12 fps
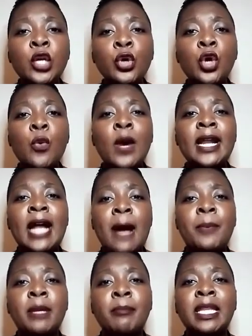don't know what
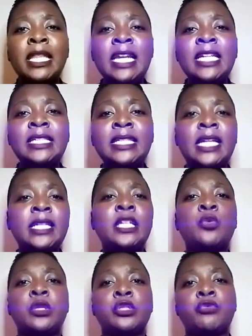happened, but the lady said it
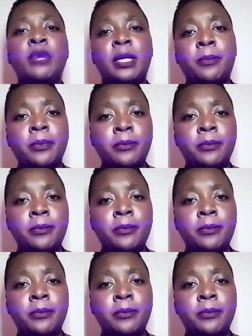was rape.